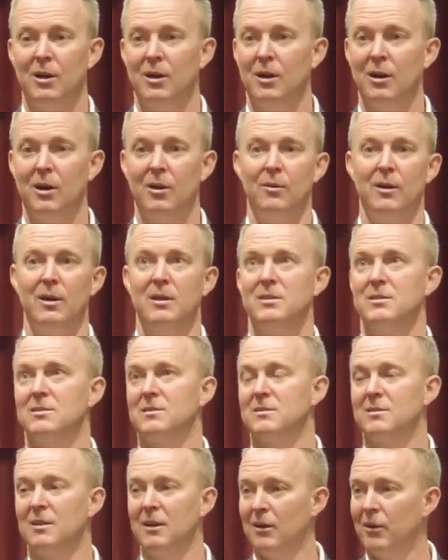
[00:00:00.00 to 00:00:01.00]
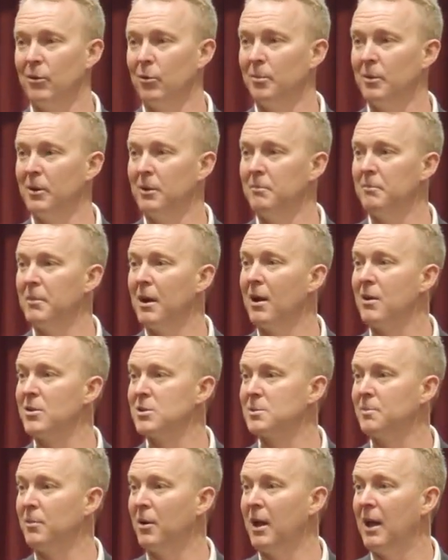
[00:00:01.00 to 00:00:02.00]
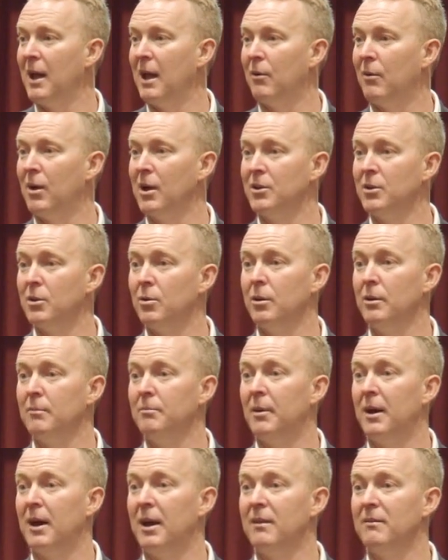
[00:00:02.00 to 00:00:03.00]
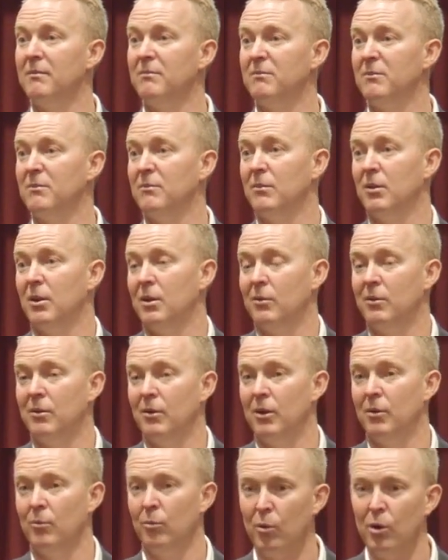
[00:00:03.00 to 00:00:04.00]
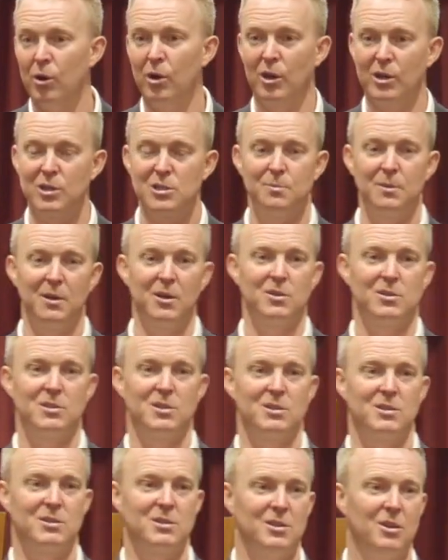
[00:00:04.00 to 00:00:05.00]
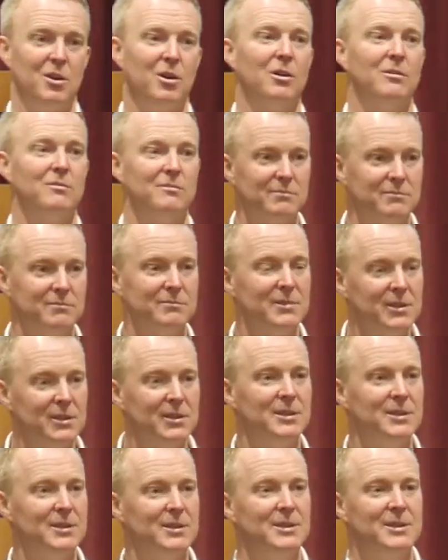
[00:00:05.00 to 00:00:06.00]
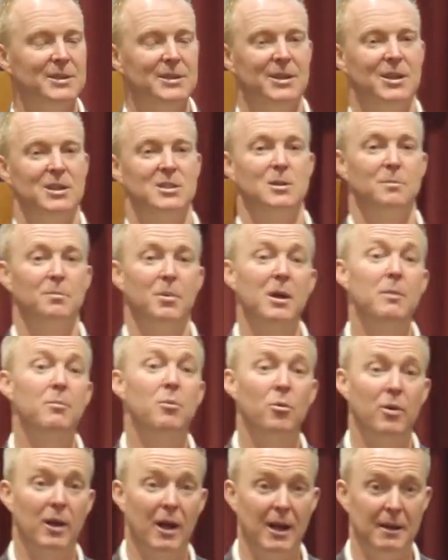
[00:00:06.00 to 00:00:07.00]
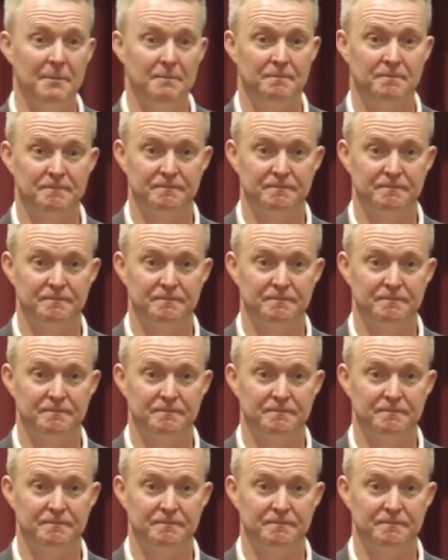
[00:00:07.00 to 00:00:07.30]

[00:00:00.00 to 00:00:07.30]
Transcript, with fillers: I always a little bit embarrassed by how I do it, but it, it works because it's not, it's a people game.